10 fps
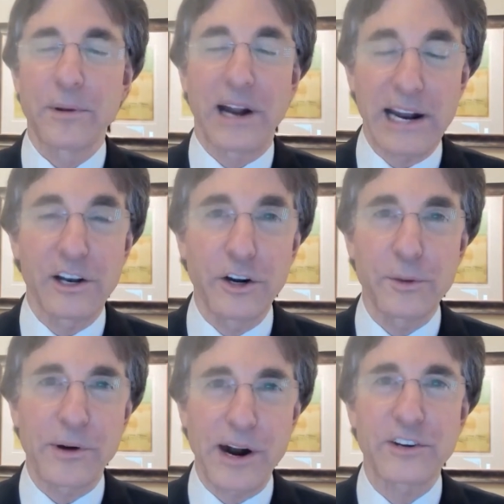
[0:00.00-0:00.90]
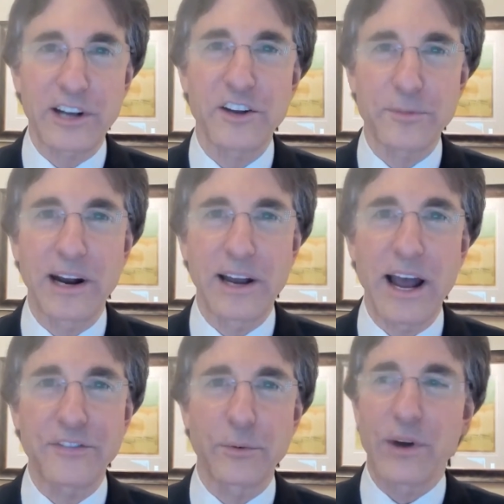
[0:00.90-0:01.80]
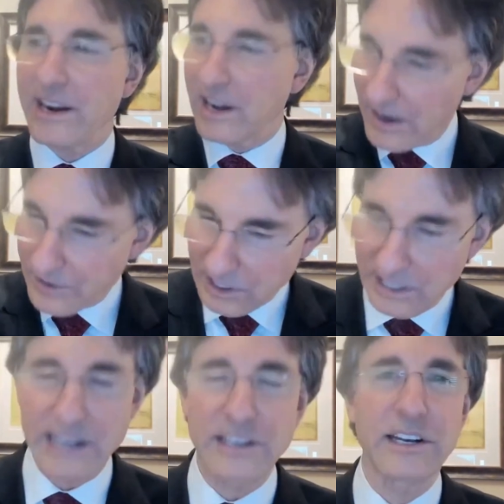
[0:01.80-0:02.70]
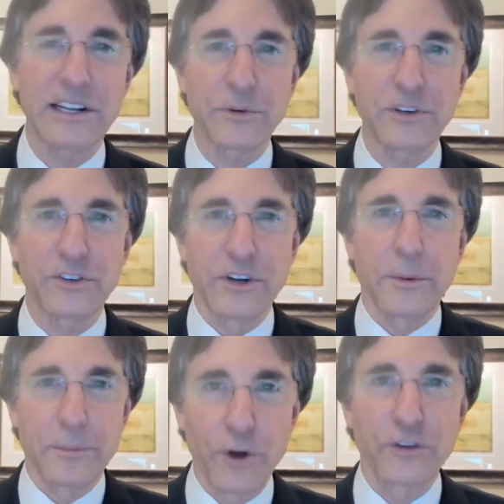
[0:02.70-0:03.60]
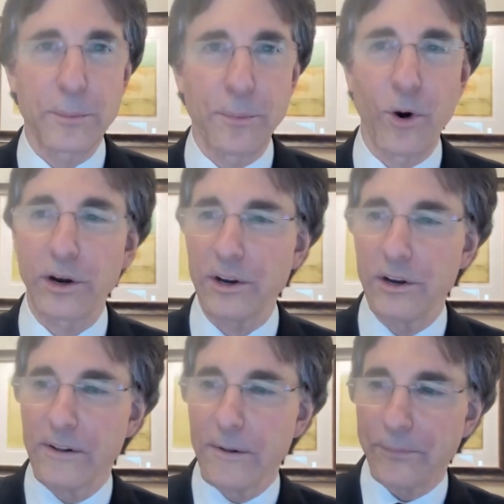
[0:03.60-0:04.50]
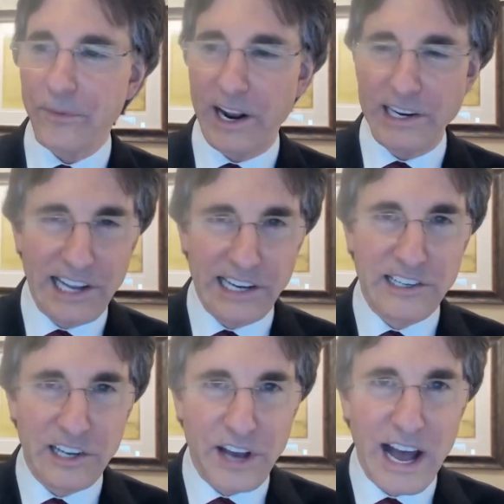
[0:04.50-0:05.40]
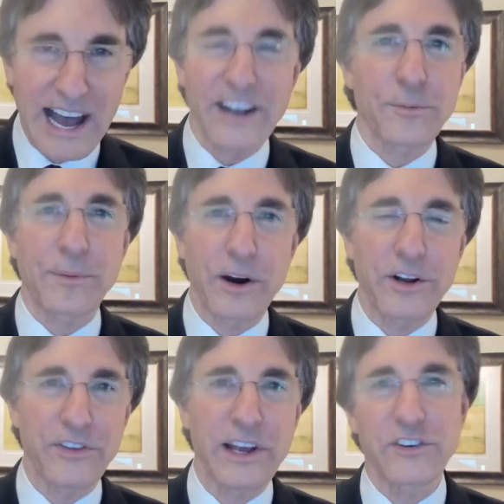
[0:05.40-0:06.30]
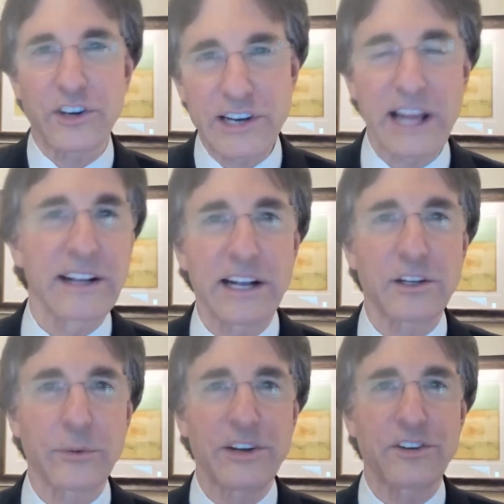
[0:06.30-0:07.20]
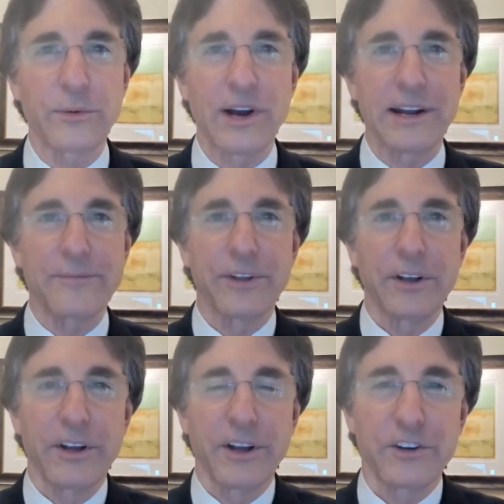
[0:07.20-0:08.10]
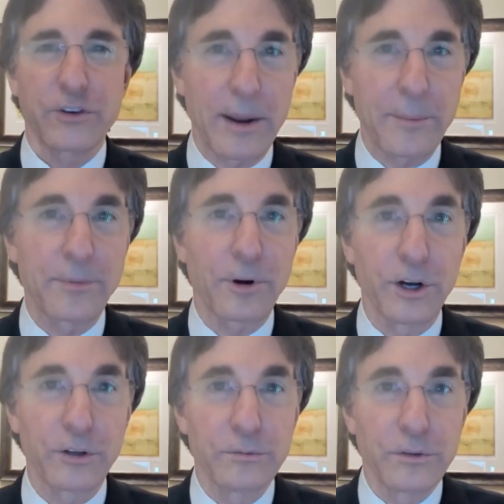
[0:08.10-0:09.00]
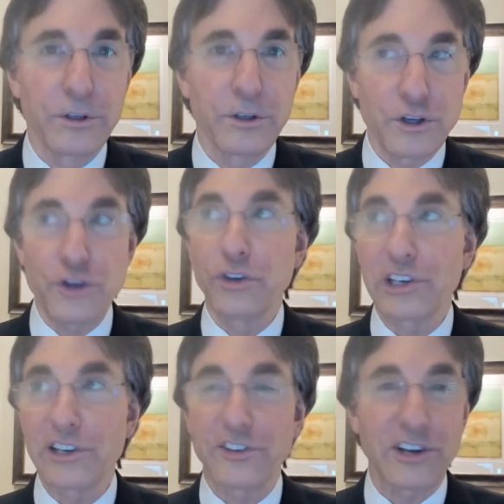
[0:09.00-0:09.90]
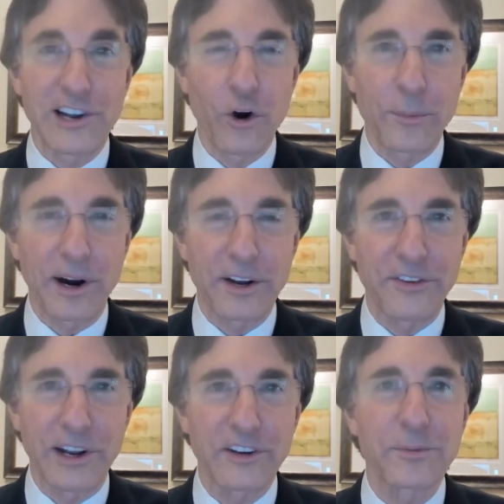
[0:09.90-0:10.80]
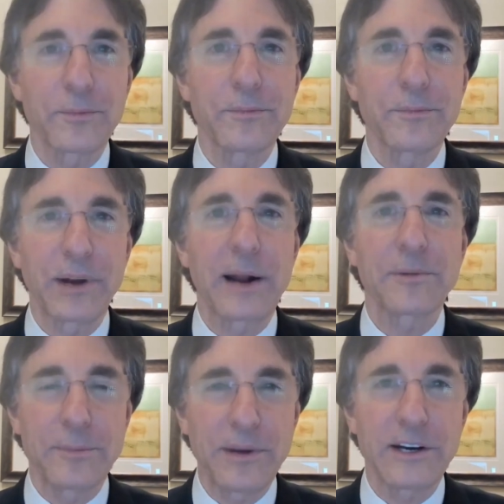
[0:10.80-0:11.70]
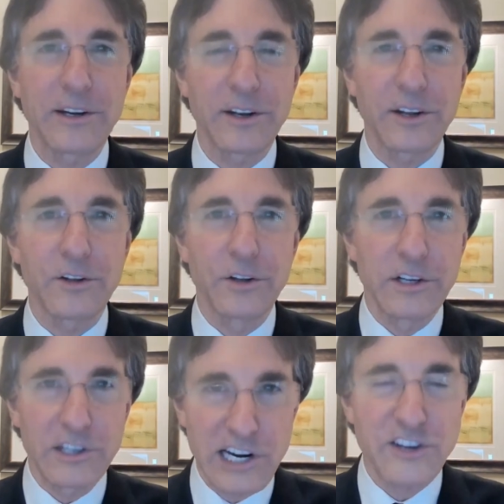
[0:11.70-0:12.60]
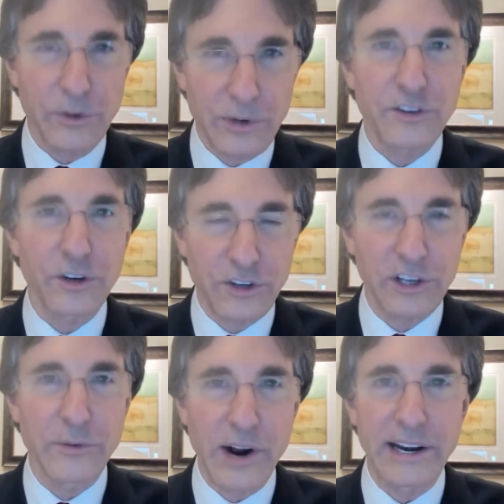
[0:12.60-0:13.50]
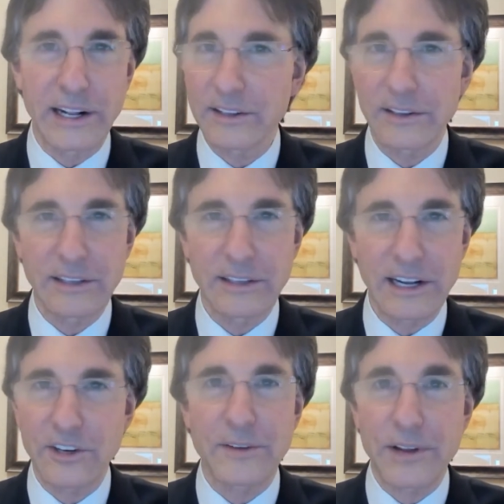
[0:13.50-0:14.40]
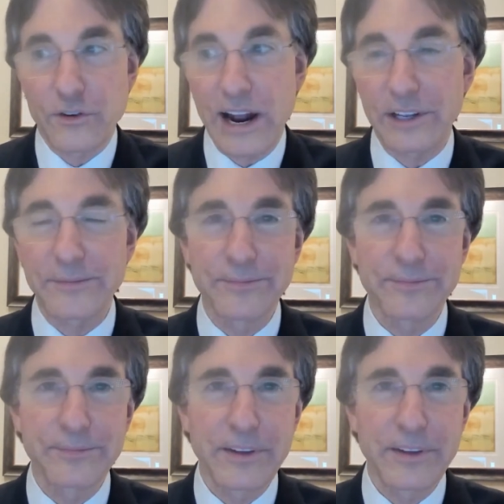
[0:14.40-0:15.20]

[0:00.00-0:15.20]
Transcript: But I learned to prioritize my life, to write down everything I did that was most important and get to the highest priority things and delegate the rest away. So I'm pretty well useless in the lower priority things, but I'm committed to the teaching, researching, and writing. That's it, and traveling.